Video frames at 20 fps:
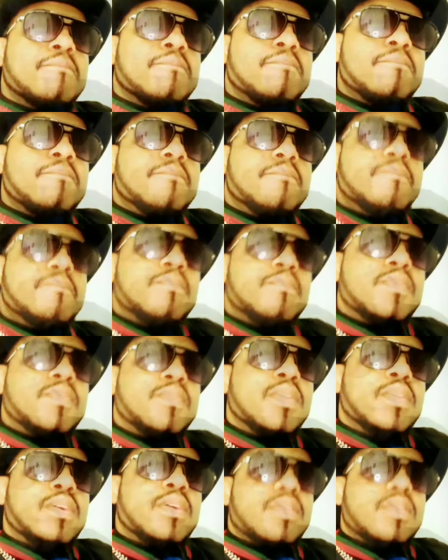Do you want to
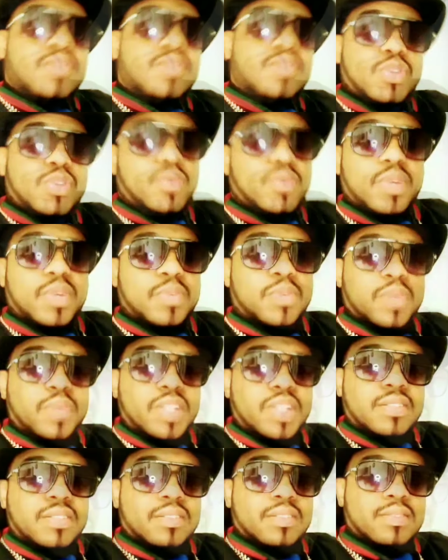win?
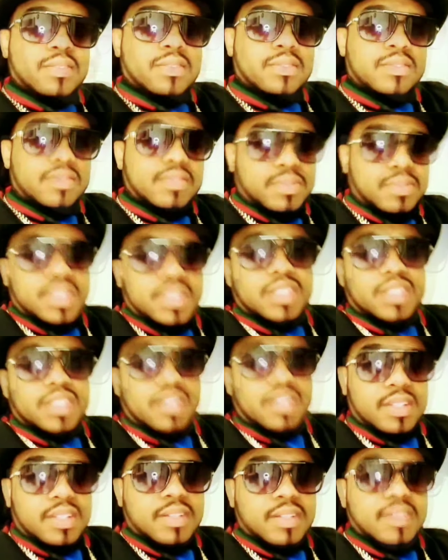Really?
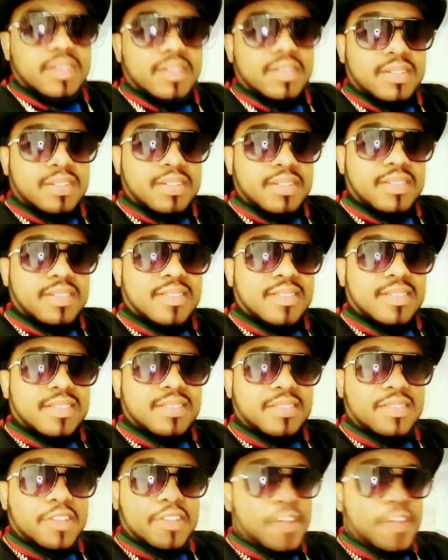If you want to
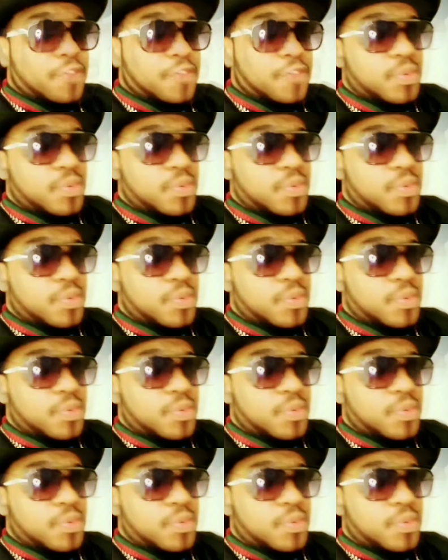win,